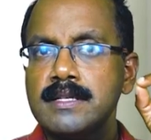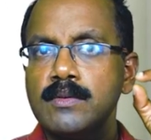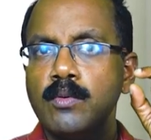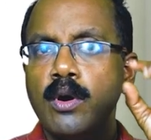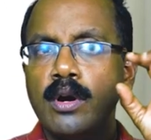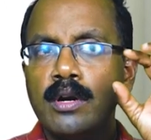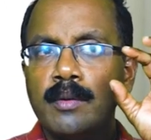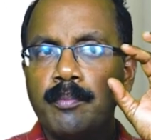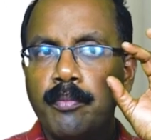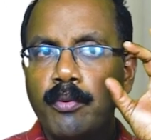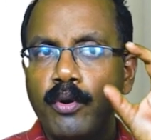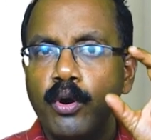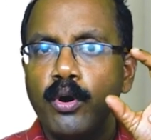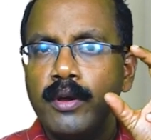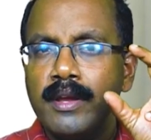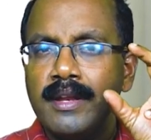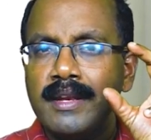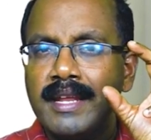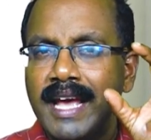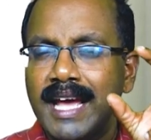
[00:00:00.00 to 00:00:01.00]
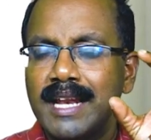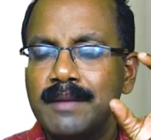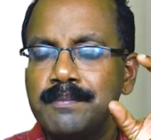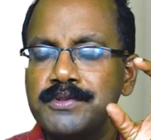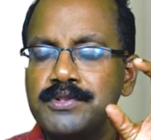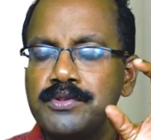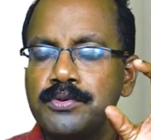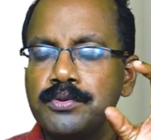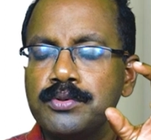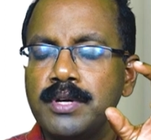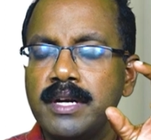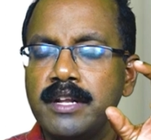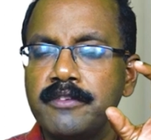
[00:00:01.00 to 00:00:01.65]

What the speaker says: What point helps you to